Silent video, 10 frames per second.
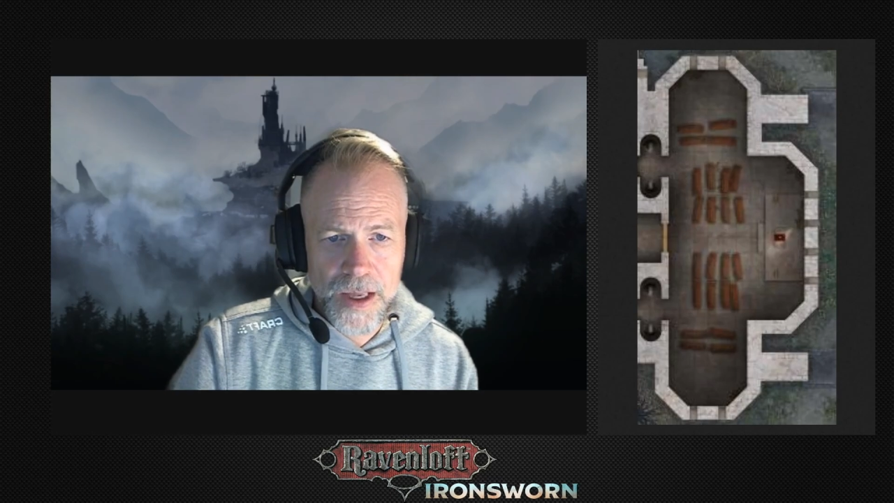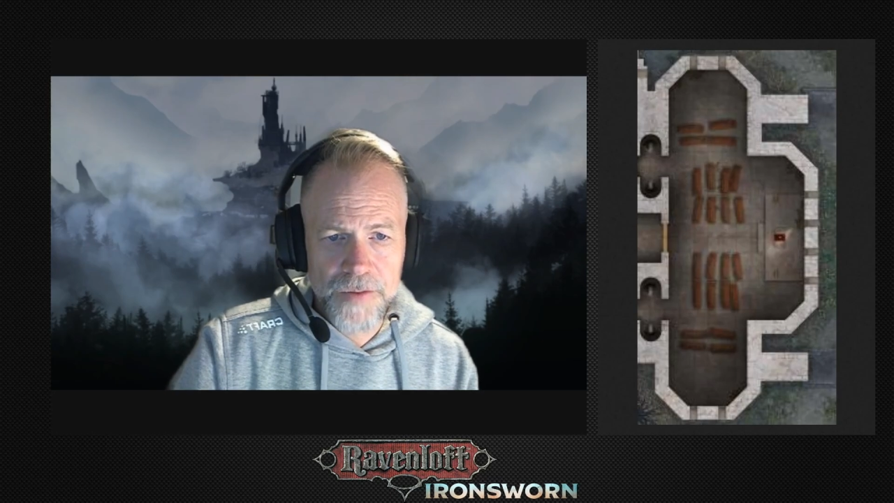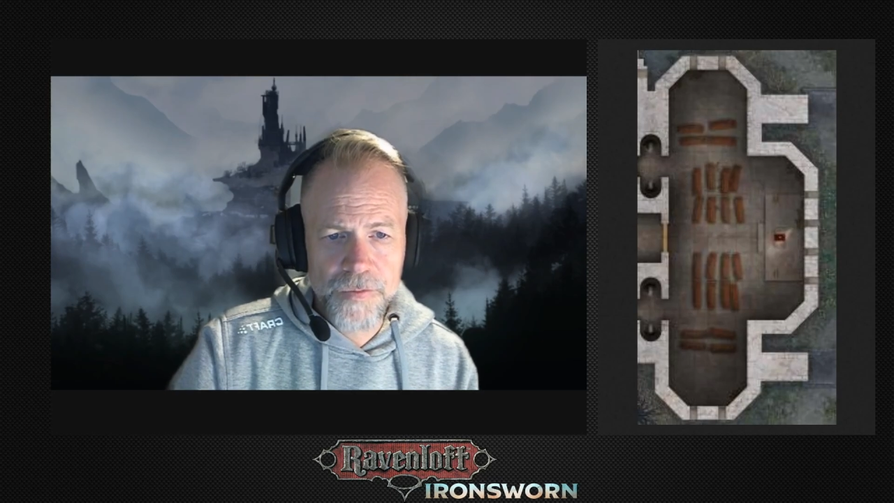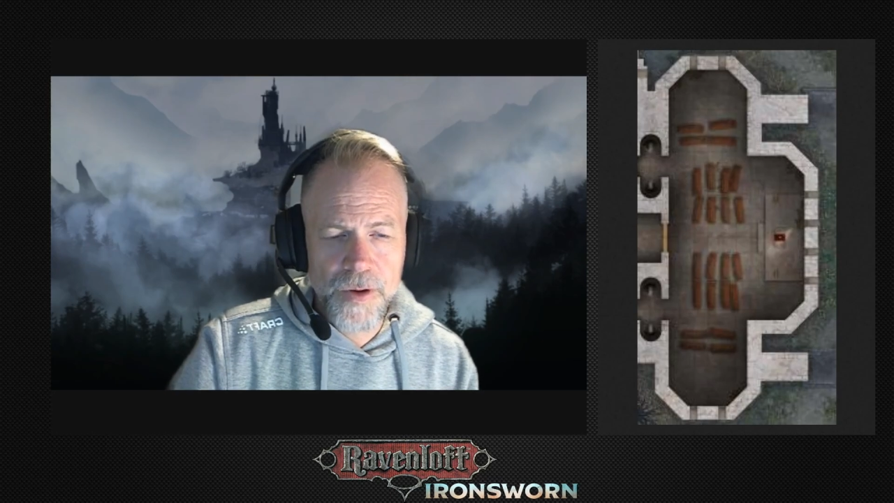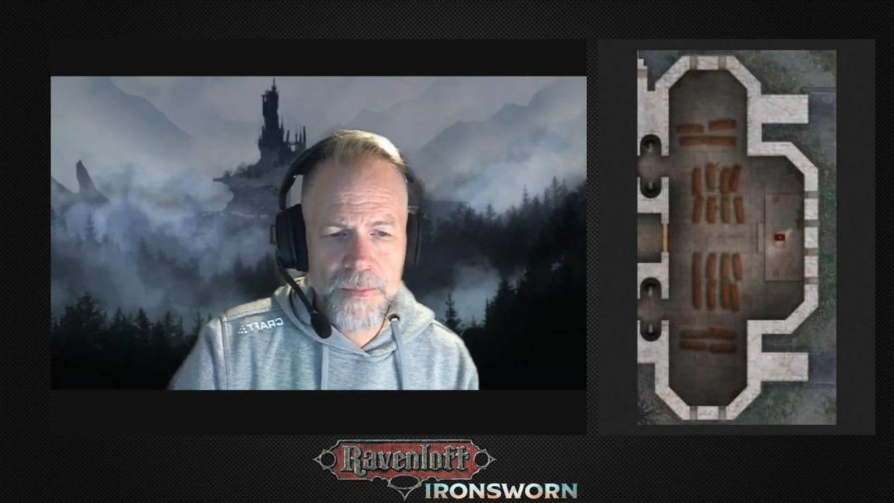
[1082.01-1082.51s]

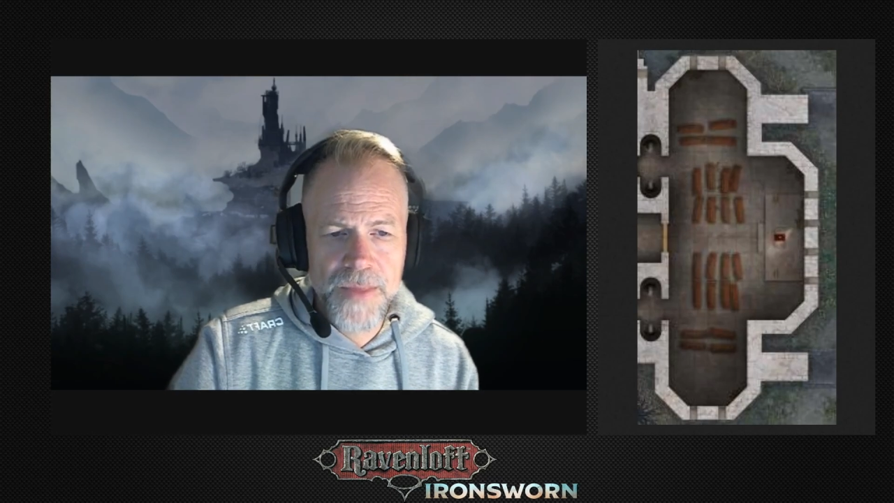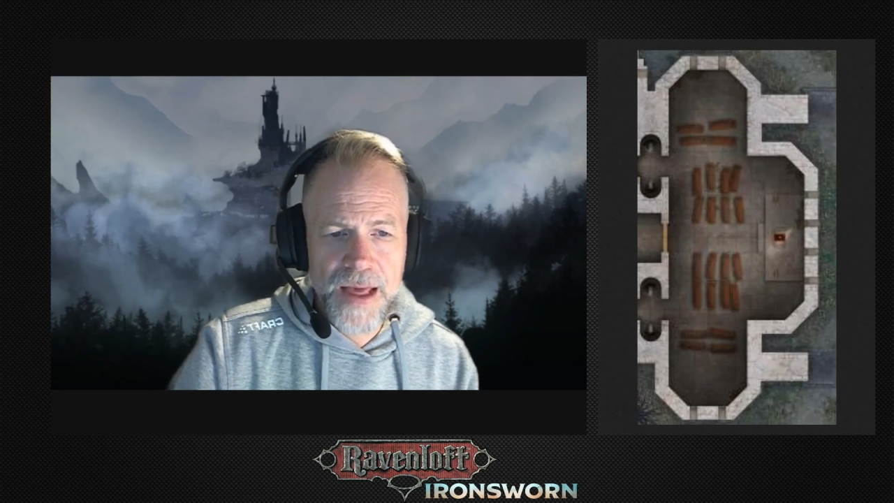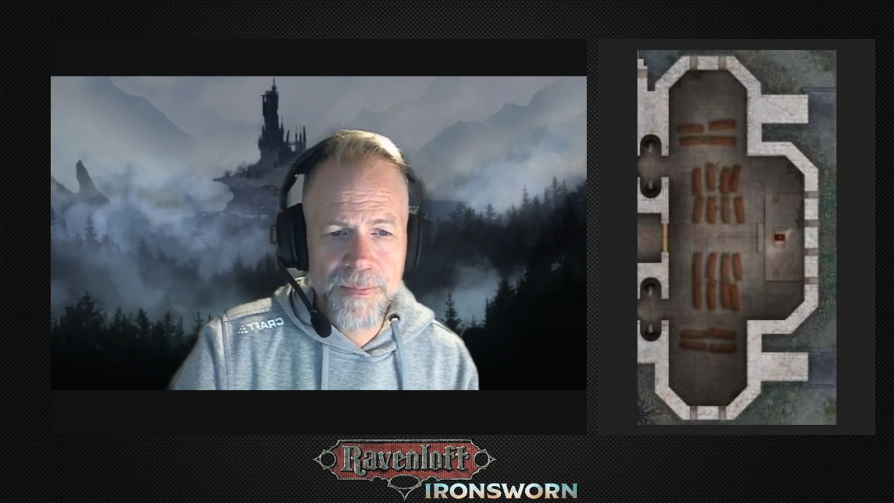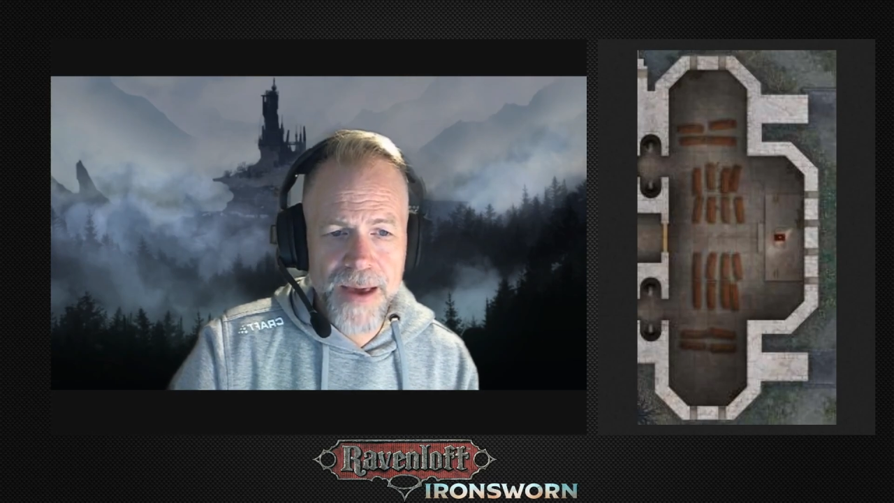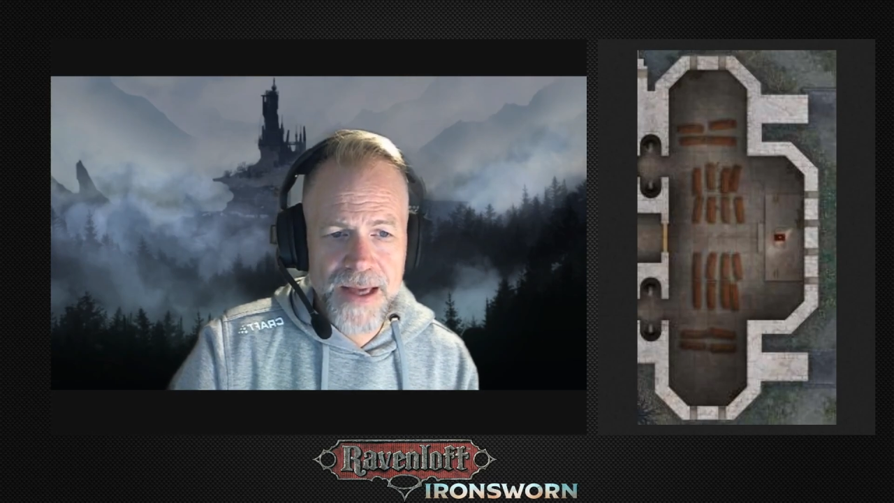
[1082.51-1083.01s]
and from
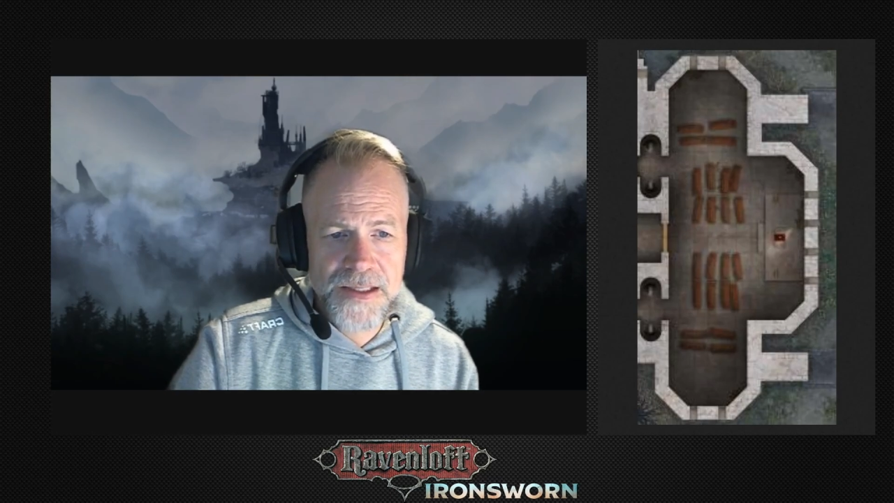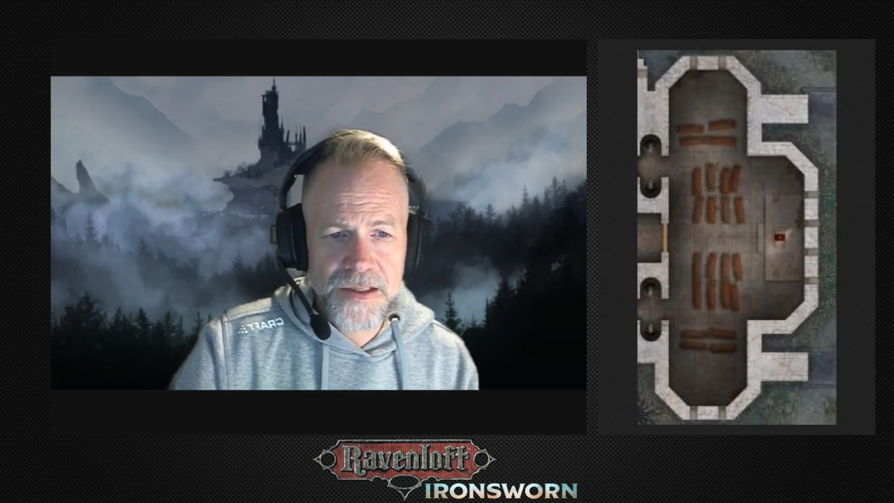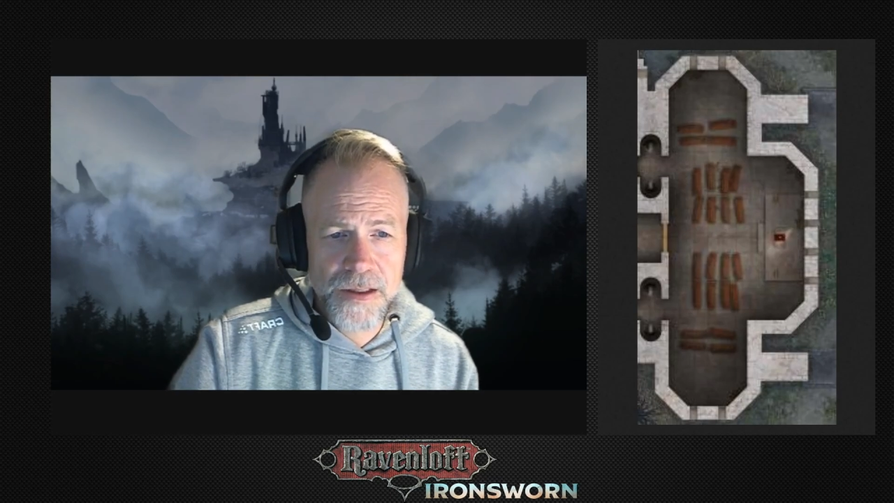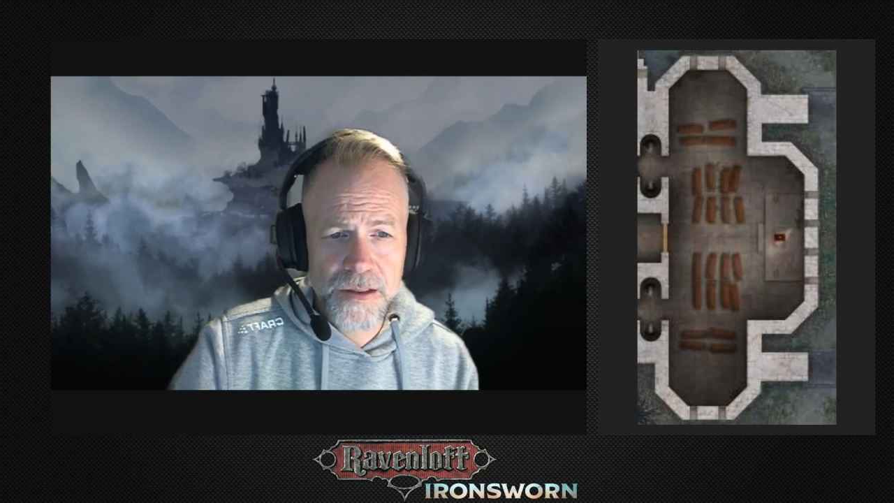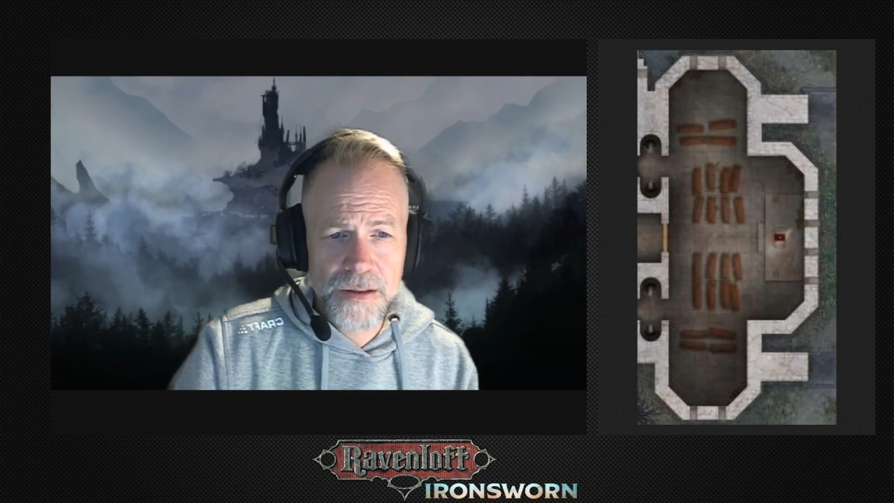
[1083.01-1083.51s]
that
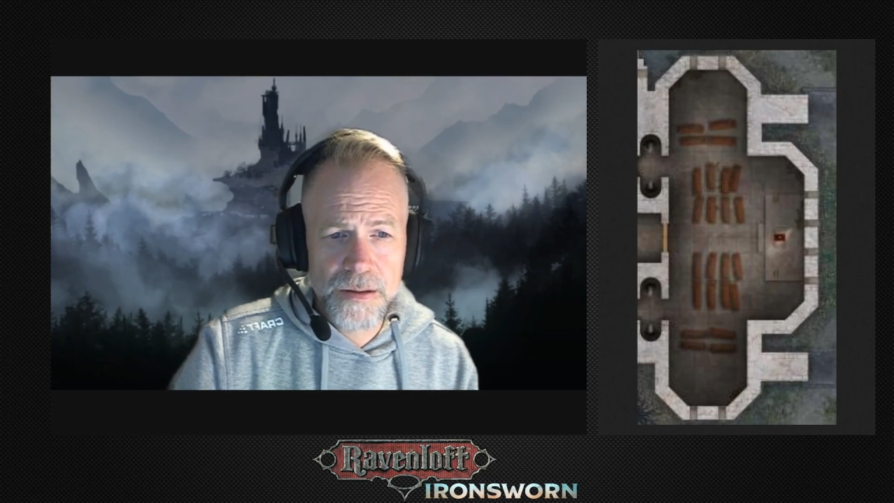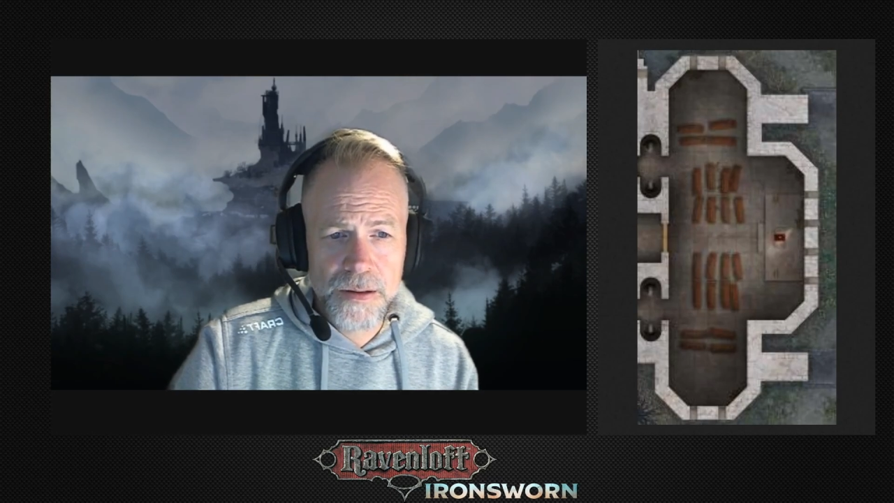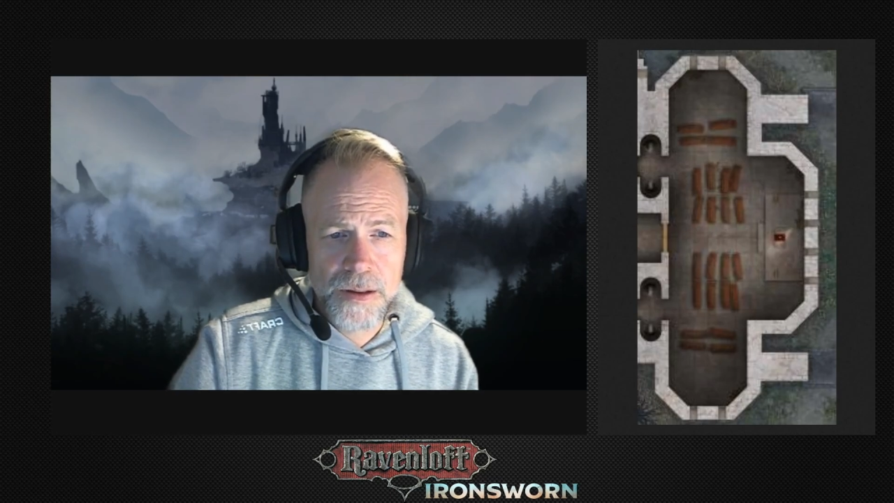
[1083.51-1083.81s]
bastion,